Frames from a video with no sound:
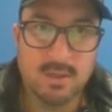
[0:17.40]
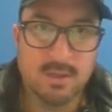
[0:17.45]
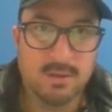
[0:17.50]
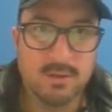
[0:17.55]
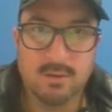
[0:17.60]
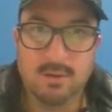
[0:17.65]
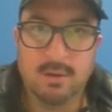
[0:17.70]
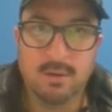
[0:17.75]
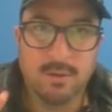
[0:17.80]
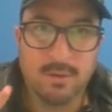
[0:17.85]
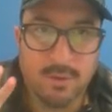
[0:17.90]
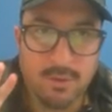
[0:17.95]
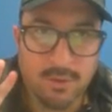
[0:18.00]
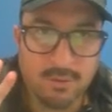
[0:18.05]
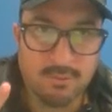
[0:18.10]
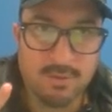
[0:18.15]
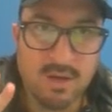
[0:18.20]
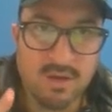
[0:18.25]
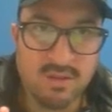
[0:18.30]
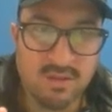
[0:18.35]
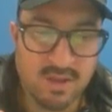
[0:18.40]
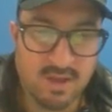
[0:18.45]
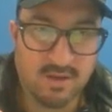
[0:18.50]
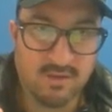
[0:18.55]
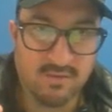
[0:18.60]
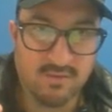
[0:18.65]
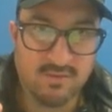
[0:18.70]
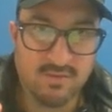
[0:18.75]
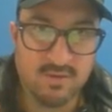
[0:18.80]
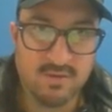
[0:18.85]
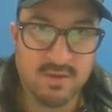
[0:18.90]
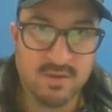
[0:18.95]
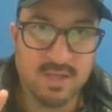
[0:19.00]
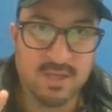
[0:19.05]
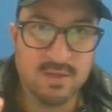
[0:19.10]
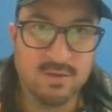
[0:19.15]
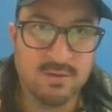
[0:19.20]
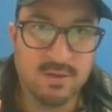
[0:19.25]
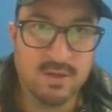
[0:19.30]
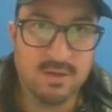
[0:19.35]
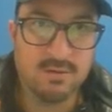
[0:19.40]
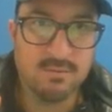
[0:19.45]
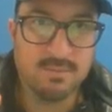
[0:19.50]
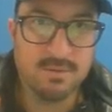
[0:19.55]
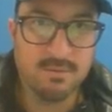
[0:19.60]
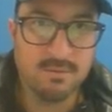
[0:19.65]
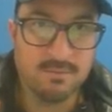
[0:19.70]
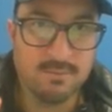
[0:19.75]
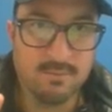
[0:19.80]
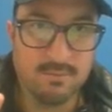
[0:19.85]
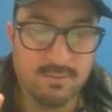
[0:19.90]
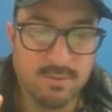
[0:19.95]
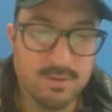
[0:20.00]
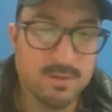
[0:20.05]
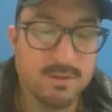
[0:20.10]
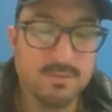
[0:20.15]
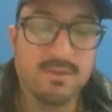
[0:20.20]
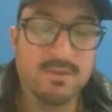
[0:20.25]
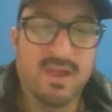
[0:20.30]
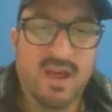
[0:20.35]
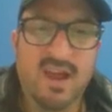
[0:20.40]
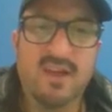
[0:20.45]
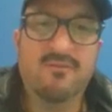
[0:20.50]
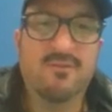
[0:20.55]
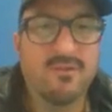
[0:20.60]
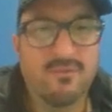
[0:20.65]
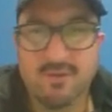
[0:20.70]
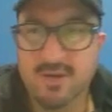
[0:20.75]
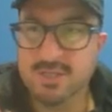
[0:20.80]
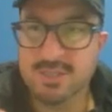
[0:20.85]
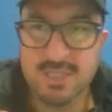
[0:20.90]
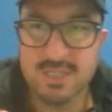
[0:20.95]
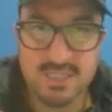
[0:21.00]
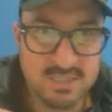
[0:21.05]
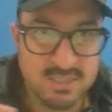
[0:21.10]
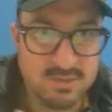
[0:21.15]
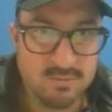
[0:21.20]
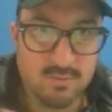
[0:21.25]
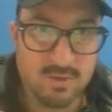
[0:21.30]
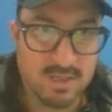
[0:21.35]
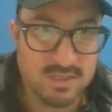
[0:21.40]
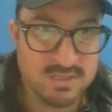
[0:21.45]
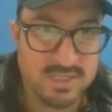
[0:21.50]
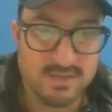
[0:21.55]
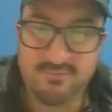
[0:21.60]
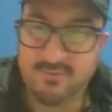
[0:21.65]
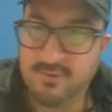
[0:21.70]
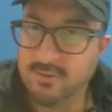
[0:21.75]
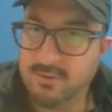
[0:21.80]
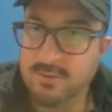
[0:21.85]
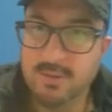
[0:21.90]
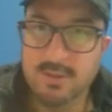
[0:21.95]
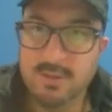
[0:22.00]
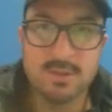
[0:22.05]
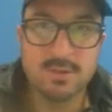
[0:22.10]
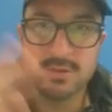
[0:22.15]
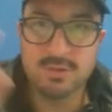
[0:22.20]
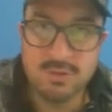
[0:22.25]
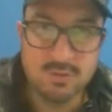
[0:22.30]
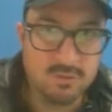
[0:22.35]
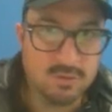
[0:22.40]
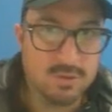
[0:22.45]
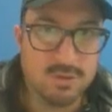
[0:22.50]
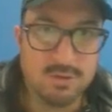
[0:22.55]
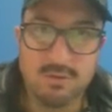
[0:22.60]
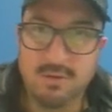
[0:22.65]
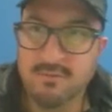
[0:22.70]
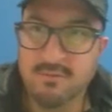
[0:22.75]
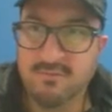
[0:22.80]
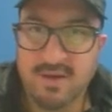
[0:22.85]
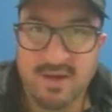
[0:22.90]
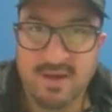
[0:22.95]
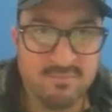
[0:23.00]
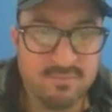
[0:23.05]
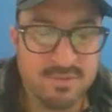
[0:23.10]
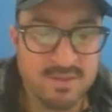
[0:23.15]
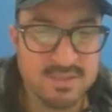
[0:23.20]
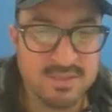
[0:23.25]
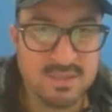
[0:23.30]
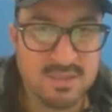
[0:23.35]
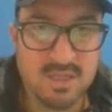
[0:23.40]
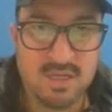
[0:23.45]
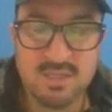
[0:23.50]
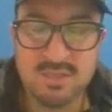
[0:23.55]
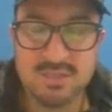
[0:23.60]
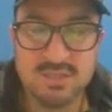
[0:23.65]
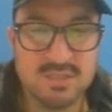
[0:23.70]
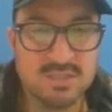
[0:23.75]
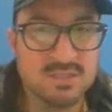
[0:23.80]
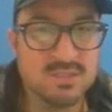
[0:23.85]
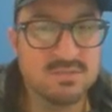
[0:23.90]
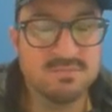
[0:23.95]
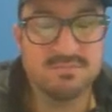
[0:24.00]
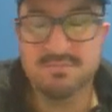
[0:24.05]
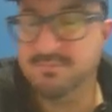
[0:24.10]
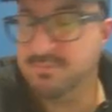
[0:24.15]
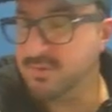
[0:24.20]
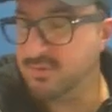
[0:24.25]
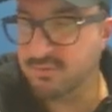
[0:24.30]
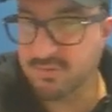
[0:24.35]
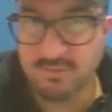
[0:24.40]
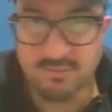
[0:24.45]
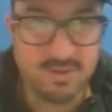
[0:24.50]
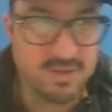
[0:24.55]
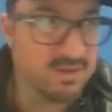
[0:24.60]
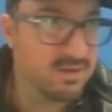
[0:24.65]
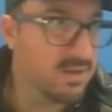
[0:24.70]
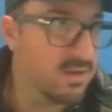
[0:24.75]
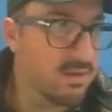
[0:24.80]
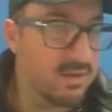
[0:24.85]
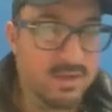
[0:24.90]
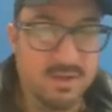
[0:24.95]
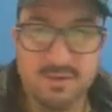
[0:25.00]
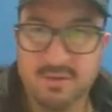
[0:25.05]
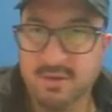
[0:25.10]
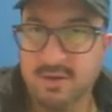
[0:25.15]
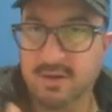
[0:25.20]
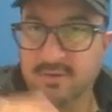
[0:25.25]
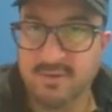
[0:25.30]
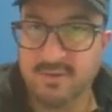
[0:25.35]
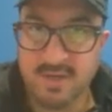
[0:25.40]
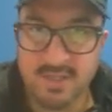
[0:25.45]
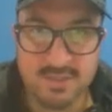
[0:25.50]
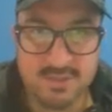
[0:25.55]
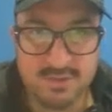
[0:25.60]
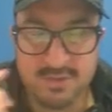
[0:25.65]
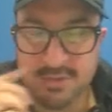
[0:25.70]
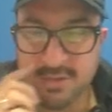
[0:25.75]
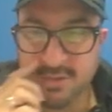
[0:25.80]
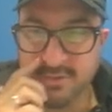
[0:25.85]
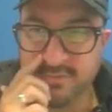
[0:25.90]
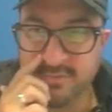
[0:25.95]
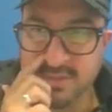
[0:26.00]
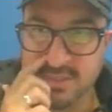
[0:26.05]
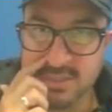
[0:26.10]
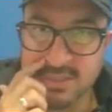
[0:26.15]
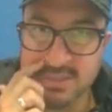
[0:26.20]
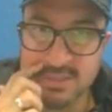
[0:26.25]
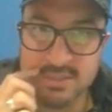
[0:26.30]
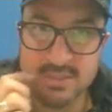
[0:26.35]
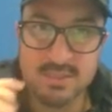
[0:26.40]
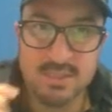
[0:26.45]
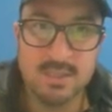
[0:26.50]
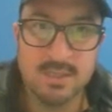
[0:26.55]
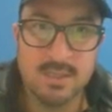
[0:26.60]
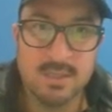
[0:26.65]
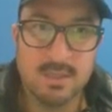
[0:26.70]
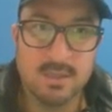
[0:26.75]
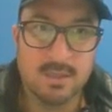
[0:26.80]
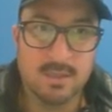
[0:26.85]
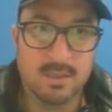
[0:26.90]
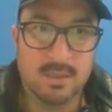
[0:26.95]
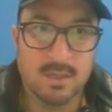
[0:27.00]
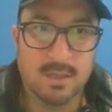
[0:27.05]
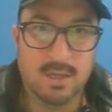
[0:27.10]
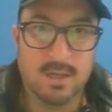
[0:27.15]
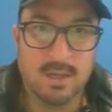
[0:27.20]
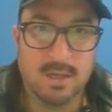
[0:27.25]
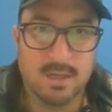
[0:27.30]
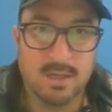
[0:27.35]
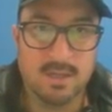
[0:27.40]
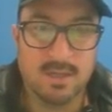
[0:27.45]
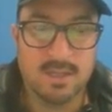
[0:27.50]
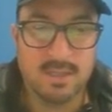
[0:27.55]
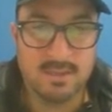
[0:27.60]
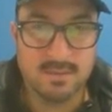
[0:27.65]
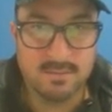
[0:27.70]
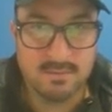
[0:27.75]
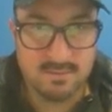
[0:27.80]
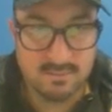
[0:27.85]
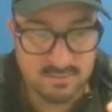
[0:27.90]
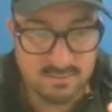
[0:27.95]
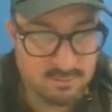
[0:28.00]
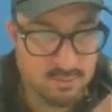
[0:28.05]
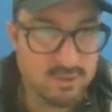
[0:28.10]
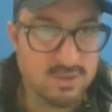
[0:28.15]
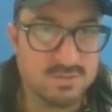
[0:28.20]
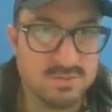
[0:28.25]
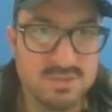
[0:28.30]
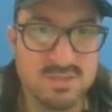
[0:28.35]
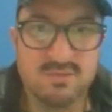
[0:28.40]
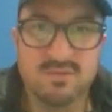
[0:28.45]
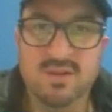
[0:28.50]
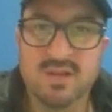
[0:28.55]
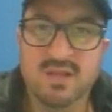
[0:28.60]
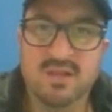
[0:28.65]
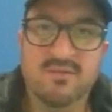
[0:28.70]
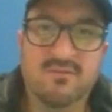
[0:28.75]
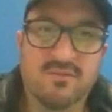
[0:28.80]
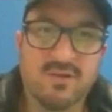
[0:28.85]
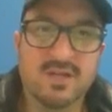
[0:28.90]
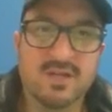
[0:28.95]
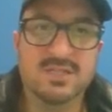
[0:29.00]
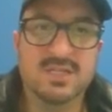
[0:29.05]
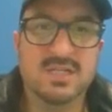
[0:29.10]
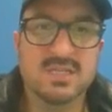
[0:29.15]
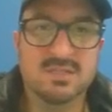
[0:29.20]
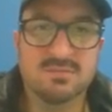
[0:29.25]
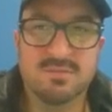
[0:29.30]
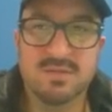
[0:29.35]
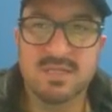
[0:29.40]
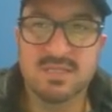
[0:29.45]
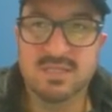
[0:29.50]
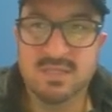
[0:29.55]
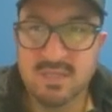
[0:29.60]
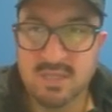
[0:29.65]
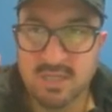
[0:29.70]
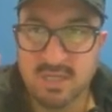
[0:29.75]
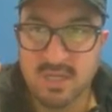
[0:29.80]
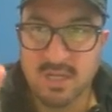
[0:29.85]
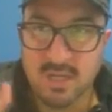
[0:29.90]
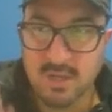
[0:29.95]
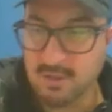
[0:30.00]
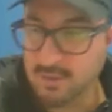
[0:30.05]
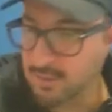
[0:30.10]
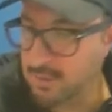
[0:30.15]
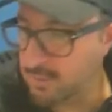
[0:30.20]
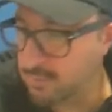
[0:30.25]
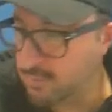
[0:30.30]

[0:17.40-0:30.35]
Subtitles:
there are three things that you need to be that every franchisee wants after 235 plus launches between retail, healthcare, financial services, and more specifically in the franchise space. Here are the